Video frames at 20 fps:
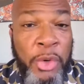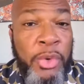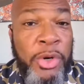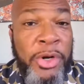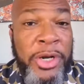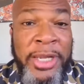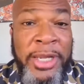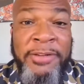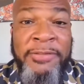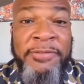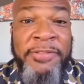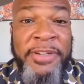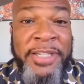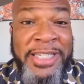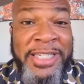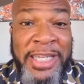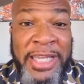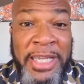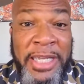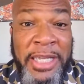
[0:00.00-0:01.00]
we're in
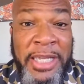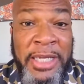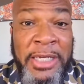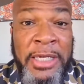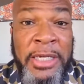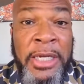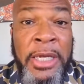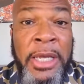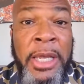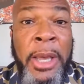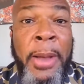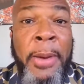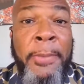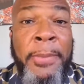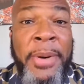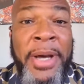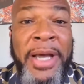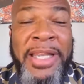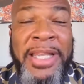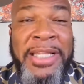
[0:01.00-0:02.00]
fatigue,
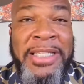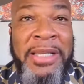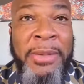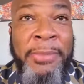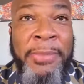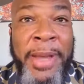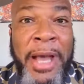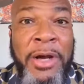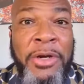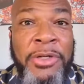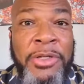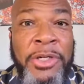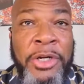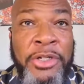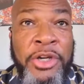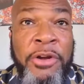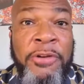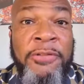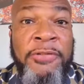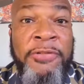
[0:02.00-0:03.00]
but it's about
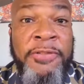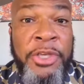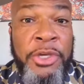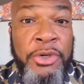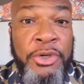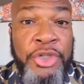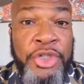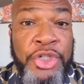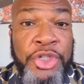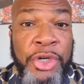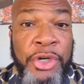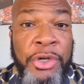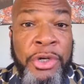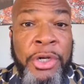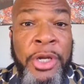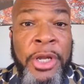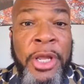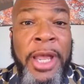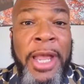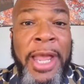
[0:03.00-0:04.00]
your future
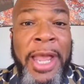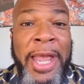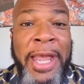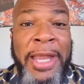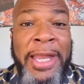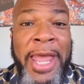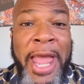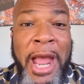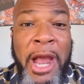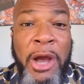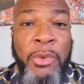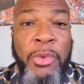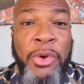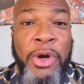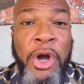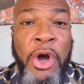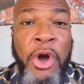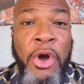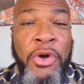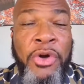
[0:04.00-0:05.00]
and how
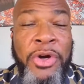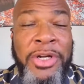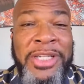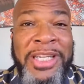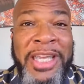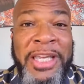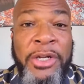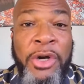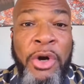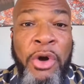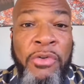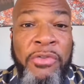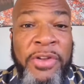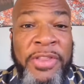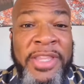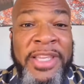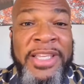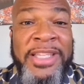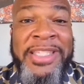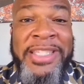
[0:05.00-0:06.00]
we're all going to get over
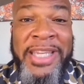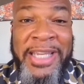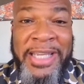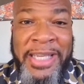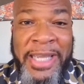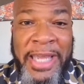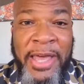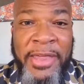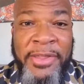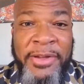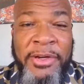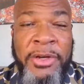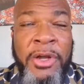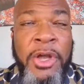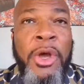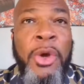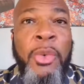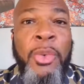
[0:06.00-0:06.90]
this together.